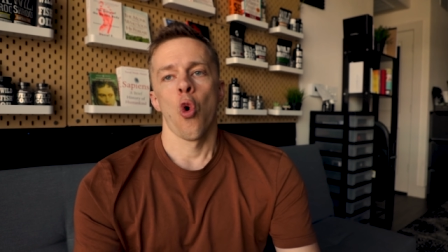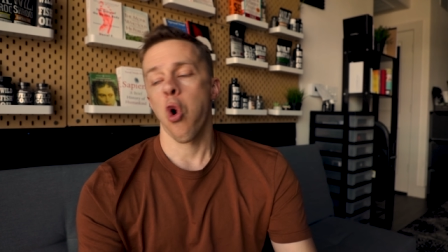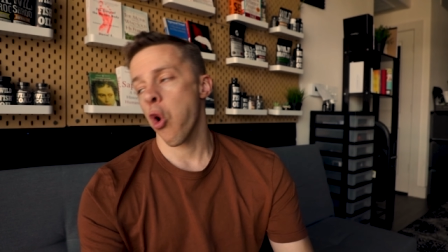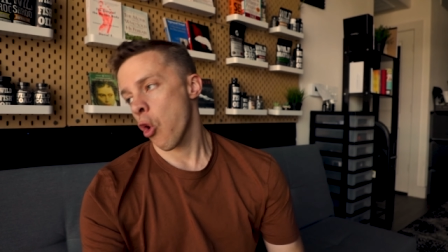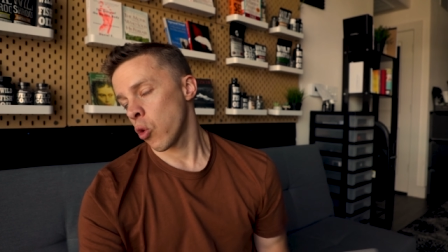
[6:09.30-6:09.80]

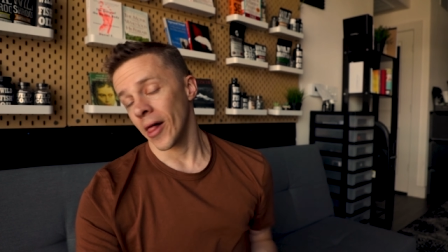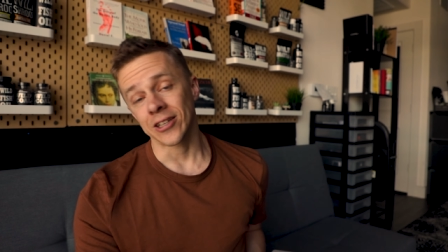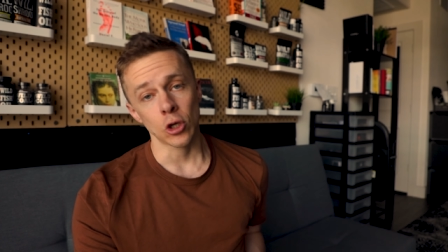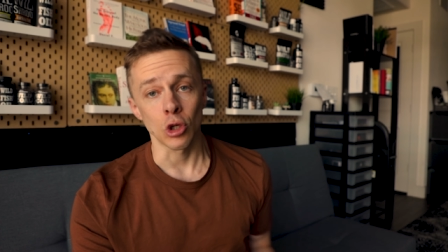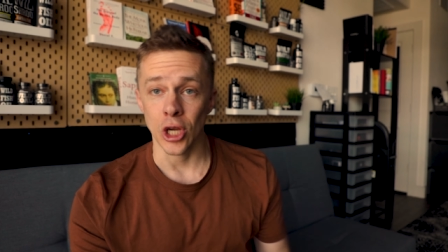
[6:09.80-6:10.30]
Well,
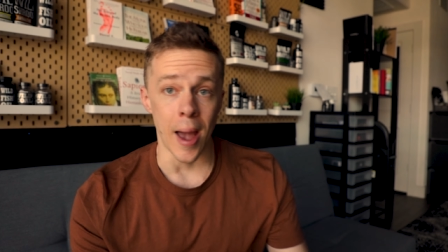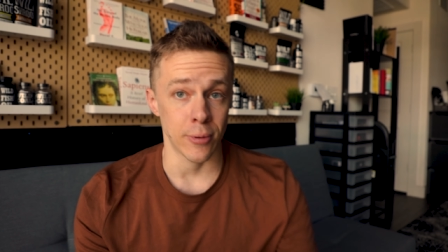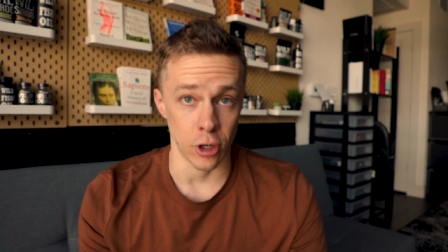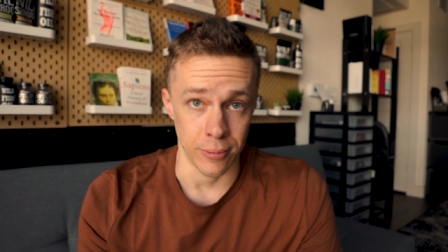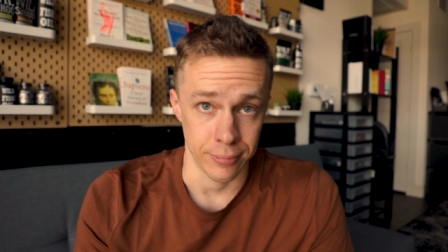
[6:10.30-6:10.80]
that's the whole
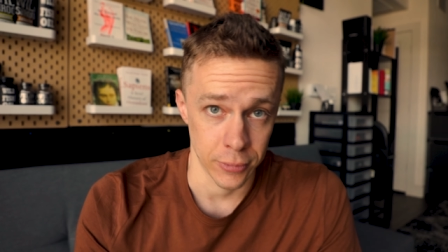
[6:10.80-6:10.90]
chapter.